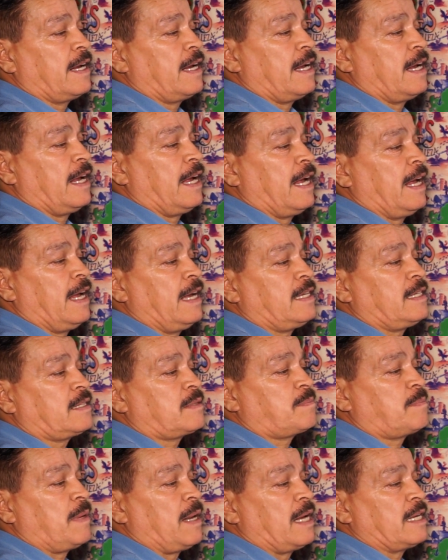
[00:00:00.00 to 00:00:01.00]
x
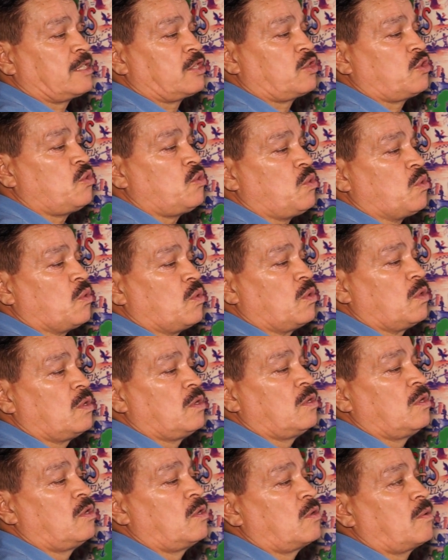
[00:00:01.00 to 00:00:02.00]
plus 2
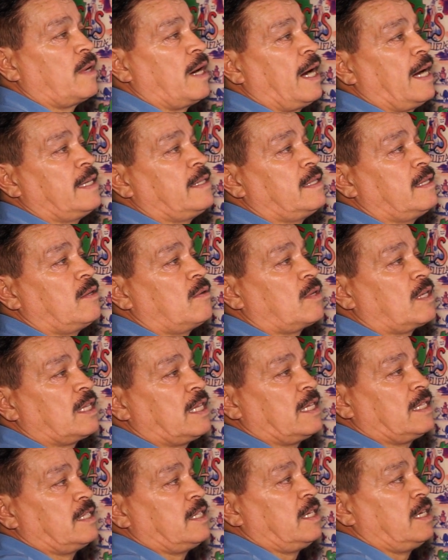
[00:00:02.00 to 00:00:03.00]
right? Look at
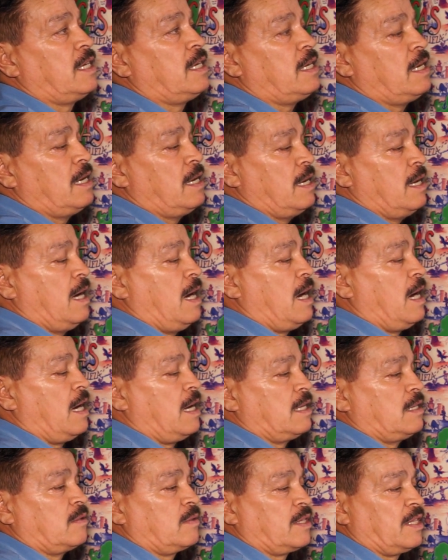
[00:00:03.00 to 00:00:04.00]
the G,
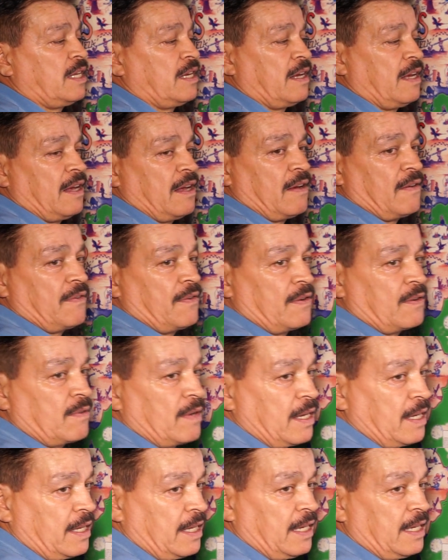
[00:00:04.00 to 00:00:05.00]
and uh, look at the F
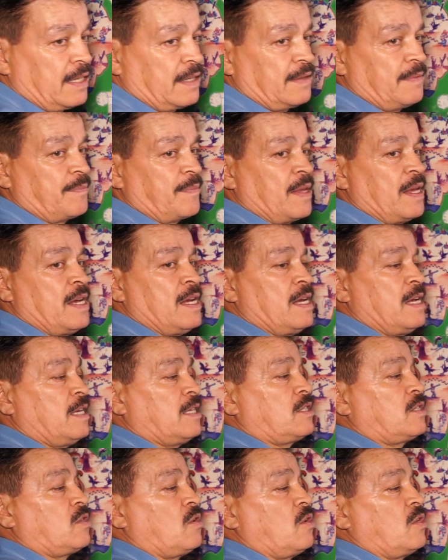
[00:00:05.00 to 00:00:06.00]
right here.
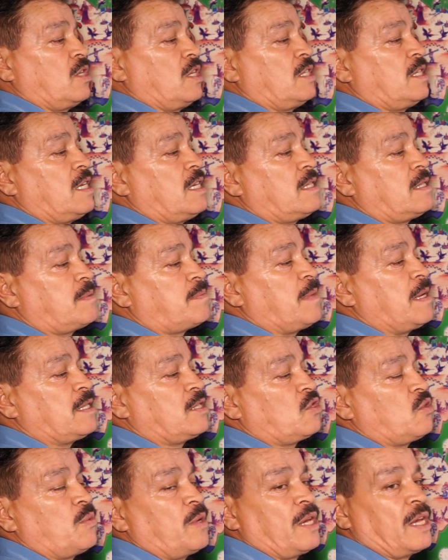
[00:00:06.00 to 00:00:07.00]
So this is
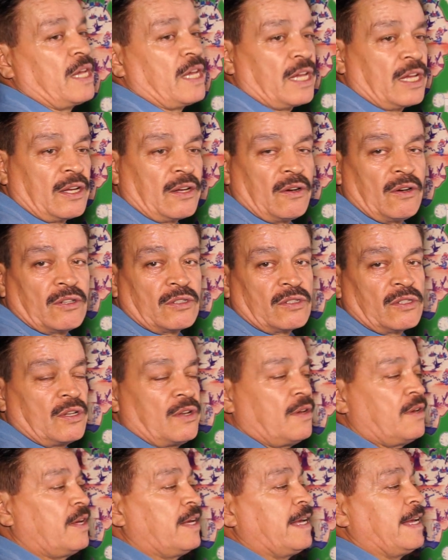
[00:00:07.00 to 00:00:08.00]
must to be equals
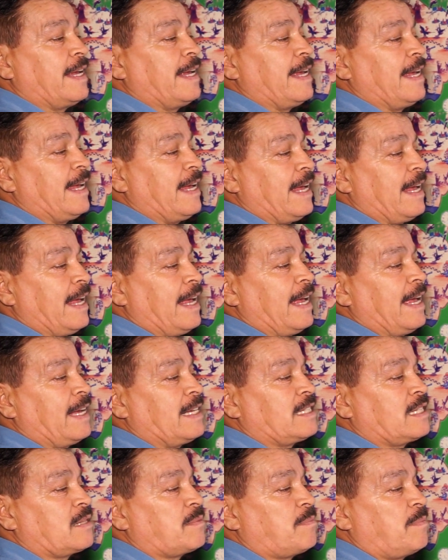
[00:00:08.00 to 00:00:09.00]

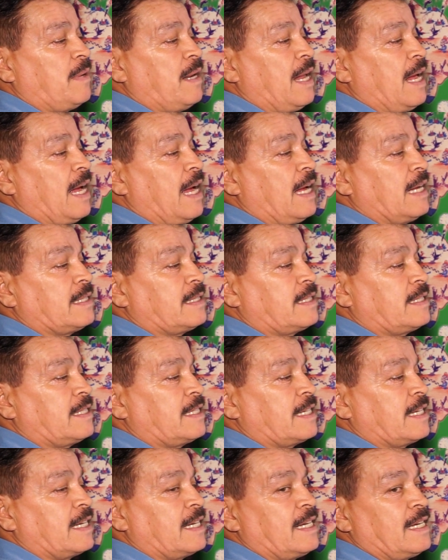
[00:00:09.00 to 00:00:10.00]
X plus
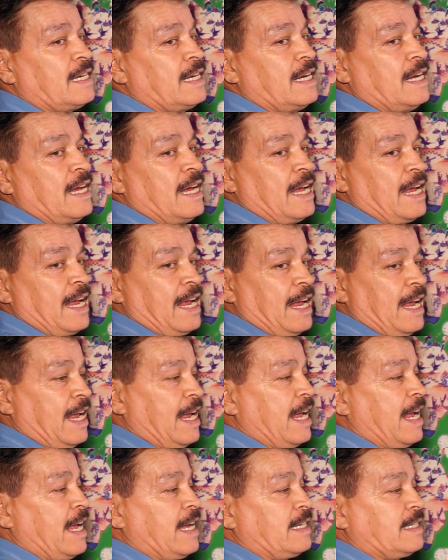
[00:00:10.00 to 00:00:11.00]
G,
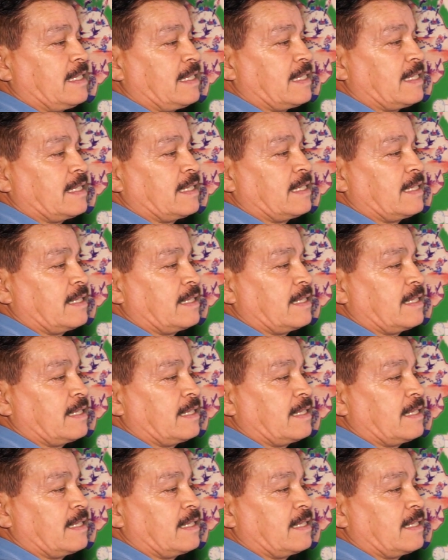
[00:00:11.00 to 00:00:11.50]
X,